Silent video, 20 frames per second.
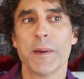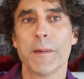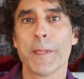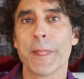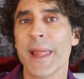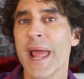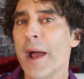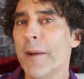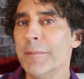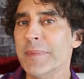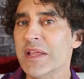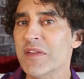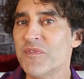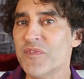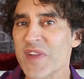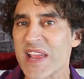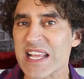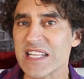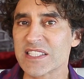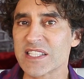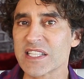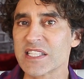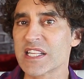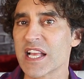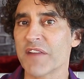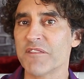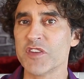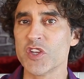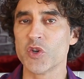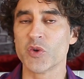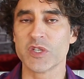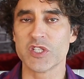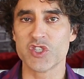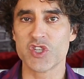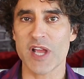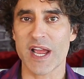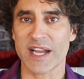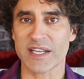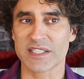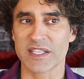How many faces have you
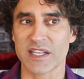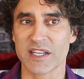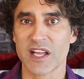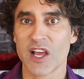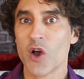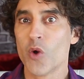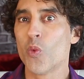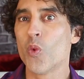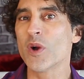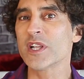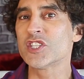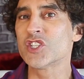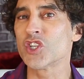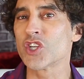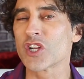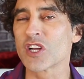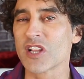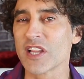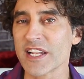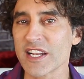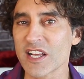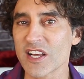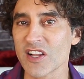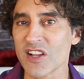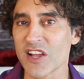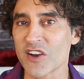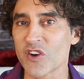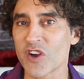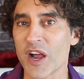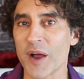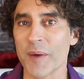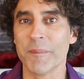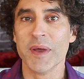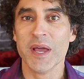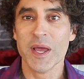injected? What's your clinical outcome?